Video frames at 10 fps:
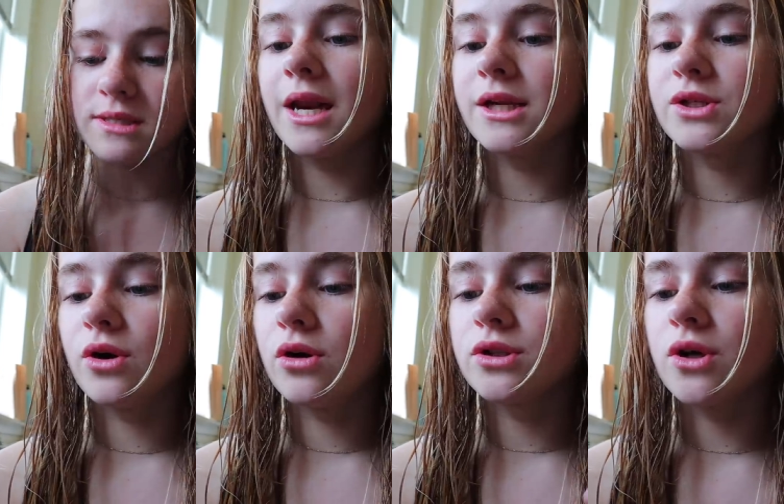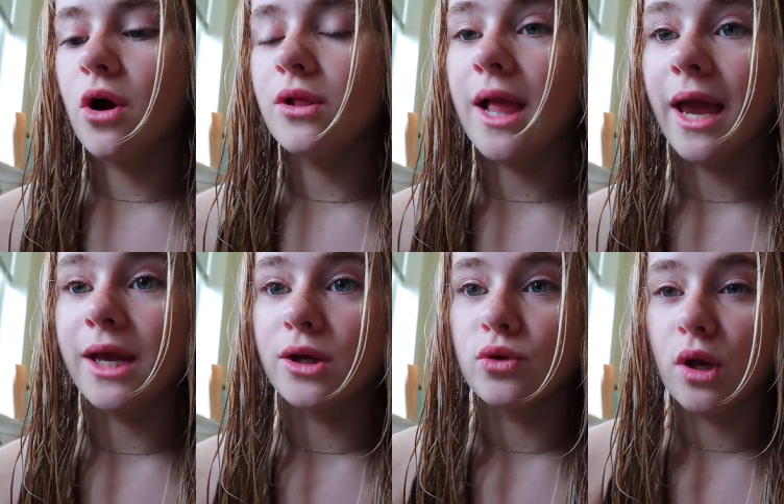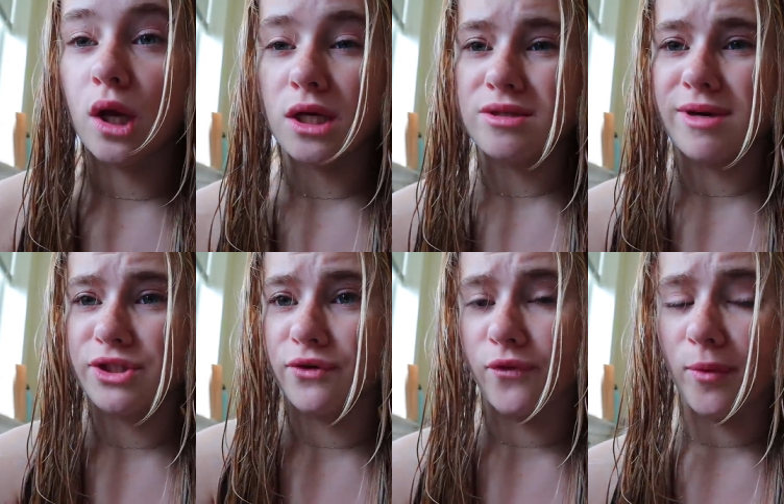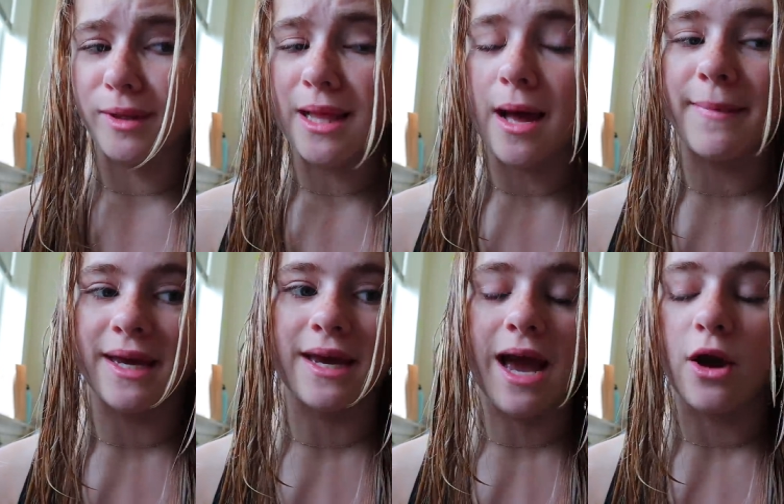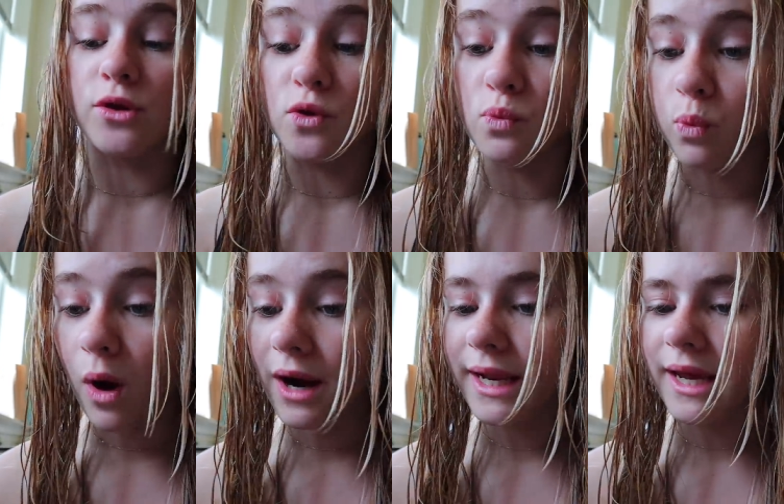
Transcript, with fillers: And it's also like you can customize your formula, make it how you want